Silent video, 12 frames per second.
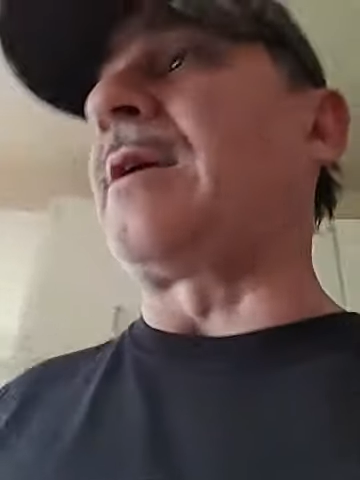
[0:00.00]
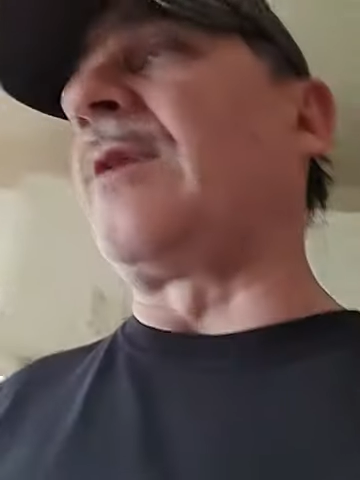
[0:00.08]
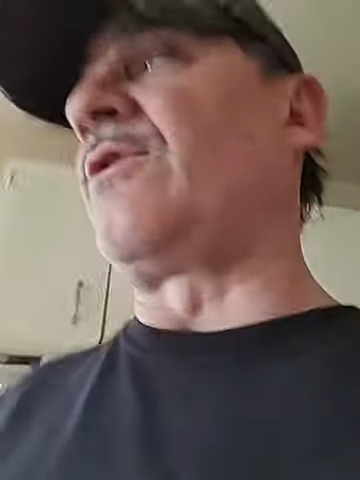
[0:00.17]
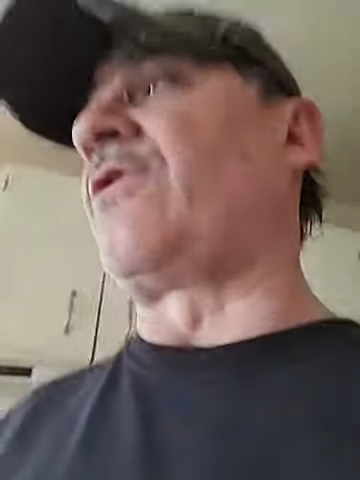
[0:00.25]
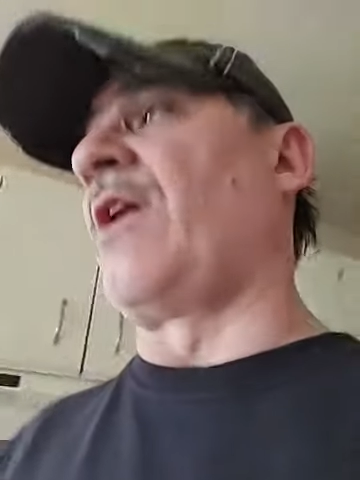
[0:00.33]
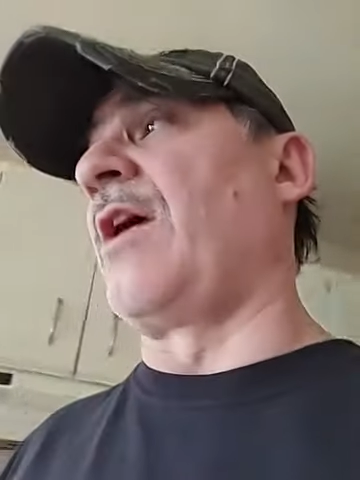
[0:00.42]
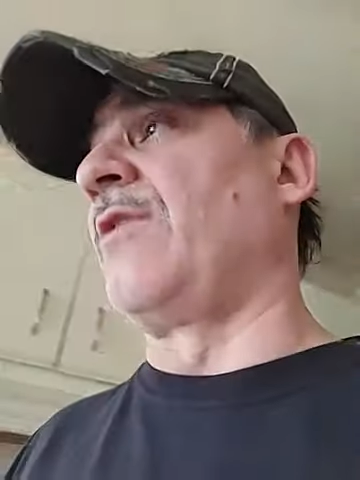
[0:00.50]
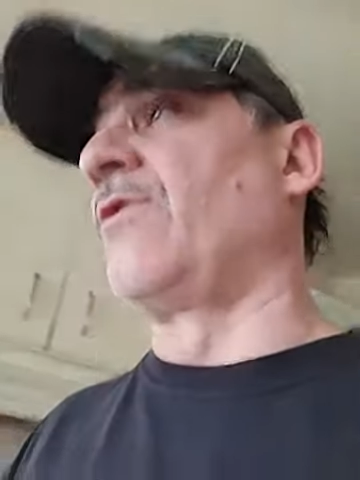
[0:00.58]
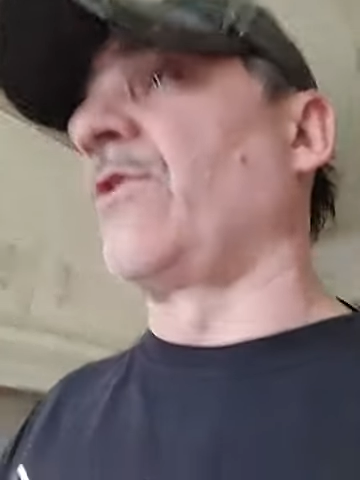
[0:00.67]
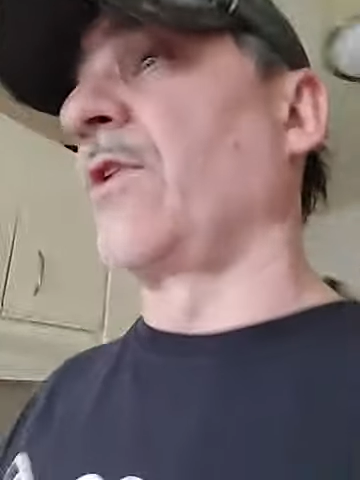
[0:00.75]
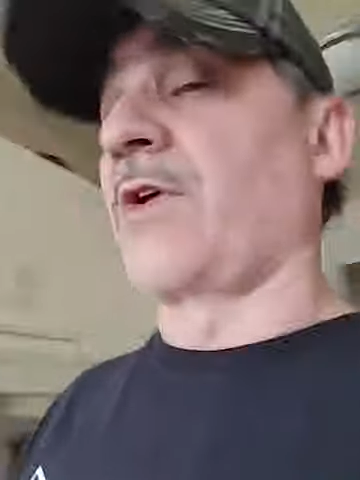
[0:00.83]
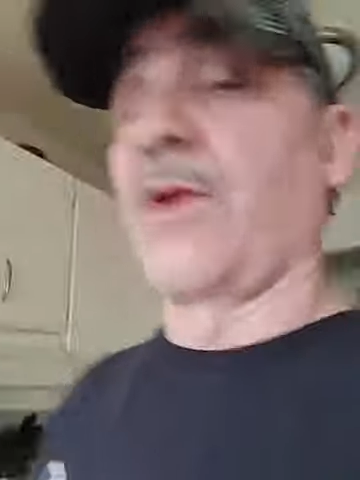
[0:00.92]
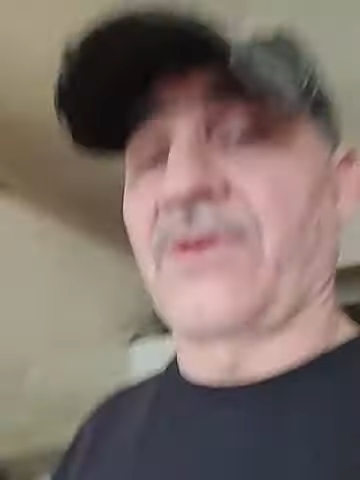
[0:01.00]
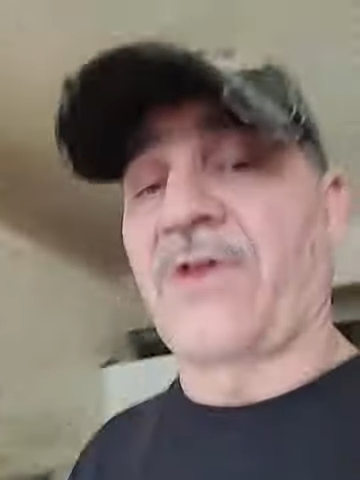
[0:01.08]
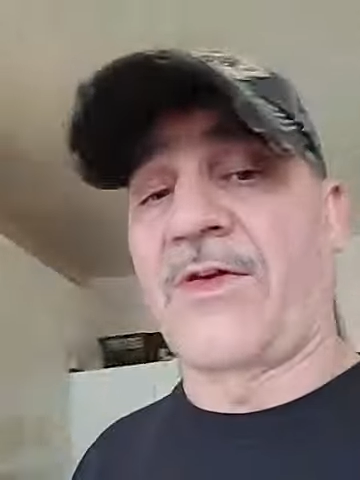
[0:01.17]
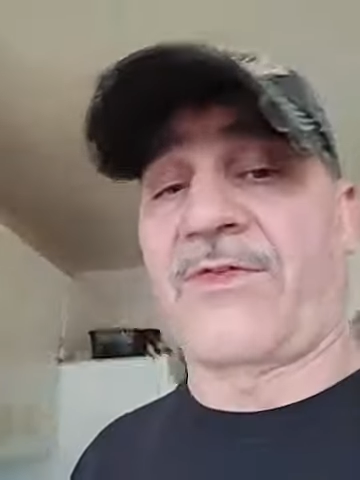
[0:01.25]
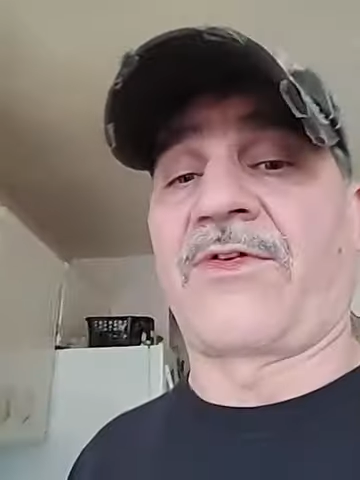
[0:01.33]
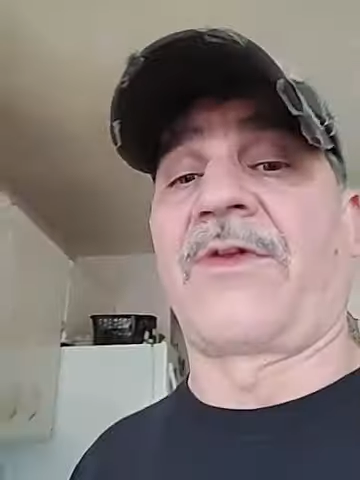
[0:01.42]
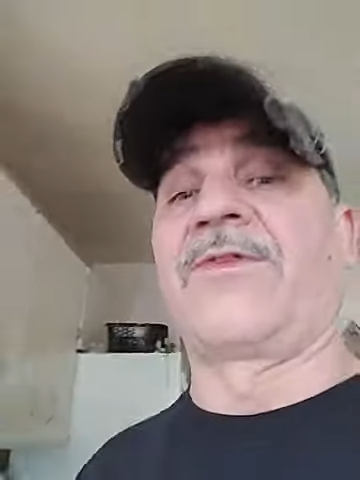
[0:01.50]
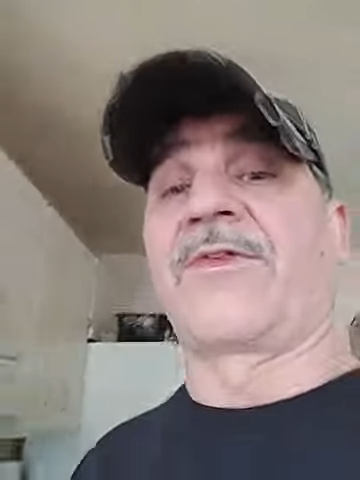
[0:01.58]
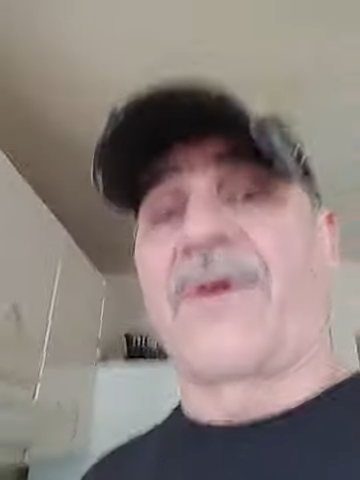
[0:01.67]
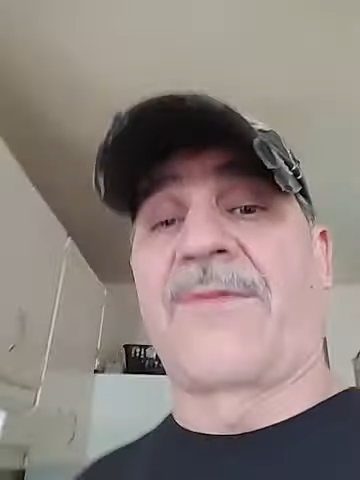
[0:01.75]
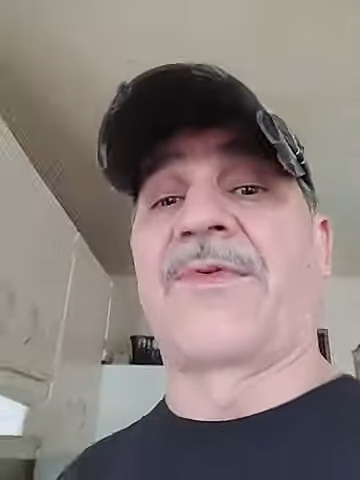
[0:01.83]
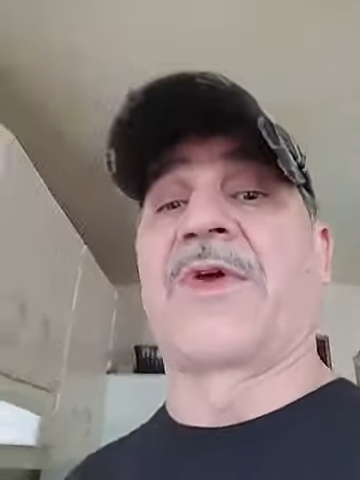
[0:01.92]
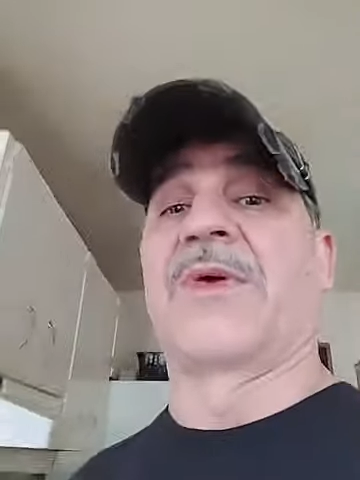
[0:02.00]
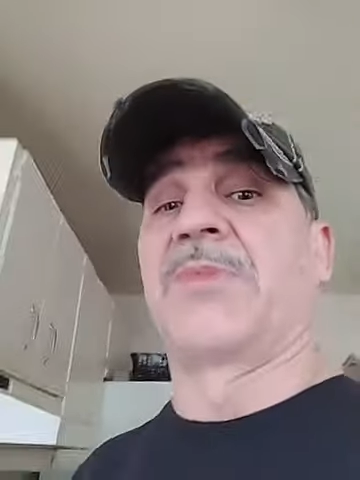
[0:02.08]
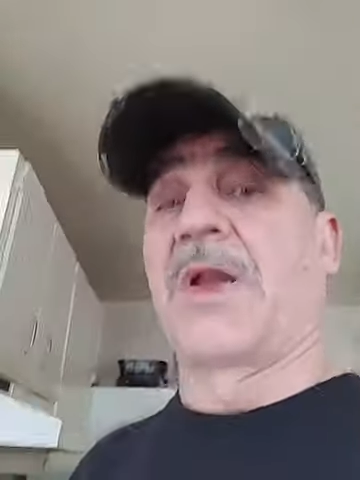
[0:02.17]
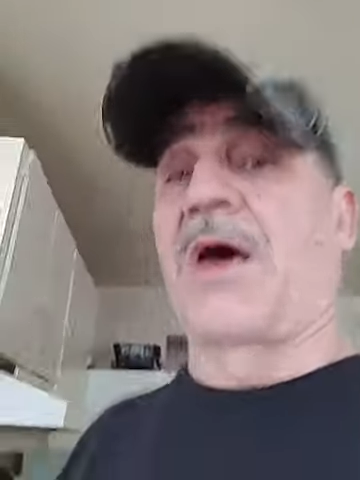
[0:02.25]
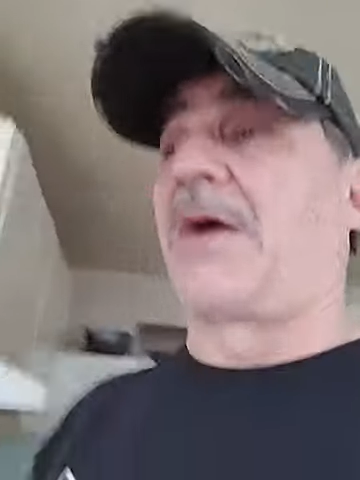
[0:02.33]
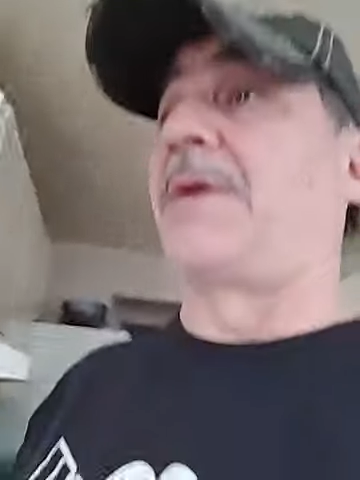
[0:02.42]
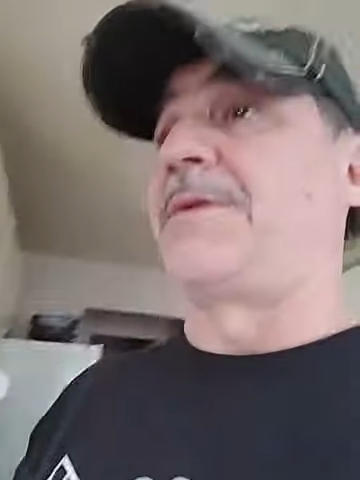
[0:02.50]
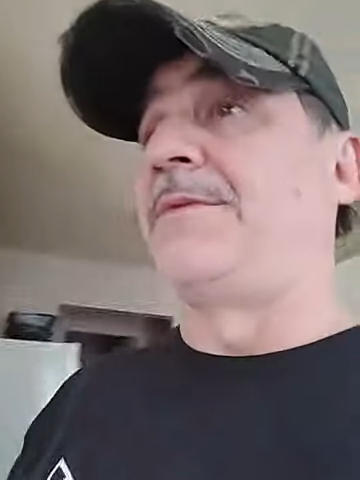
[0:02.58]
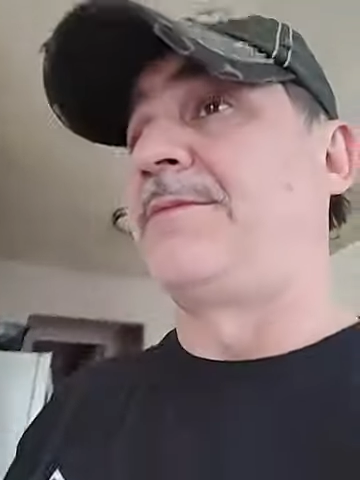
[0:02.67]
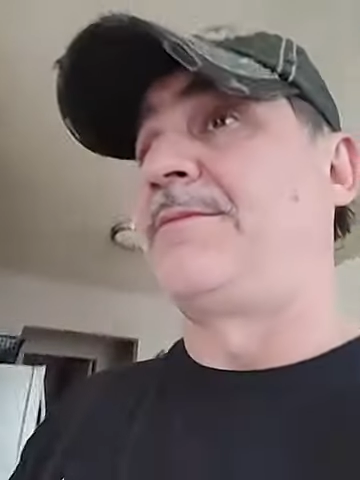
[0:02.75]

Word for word: can change the conditions of your blood.